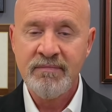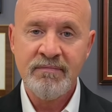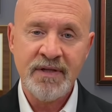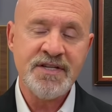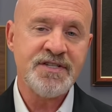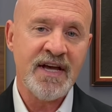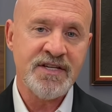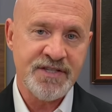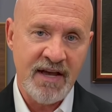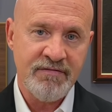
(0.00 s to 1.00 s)
Please stay
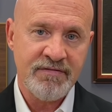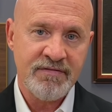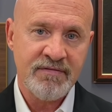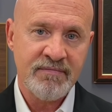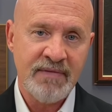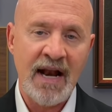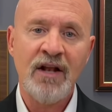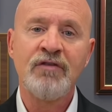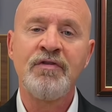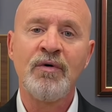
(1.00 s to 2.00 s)
safe. And I
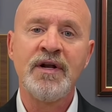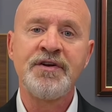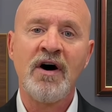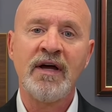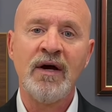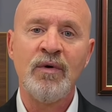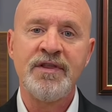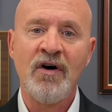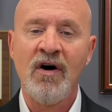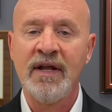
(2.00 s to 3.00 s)
look forward to talking with
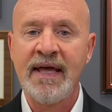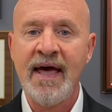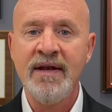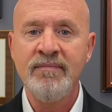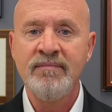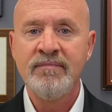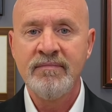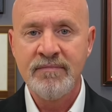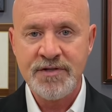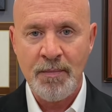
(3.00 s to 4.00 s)
y'all again
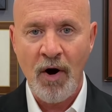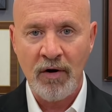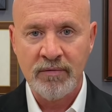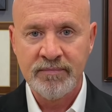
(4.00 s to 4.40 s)
tomorrow.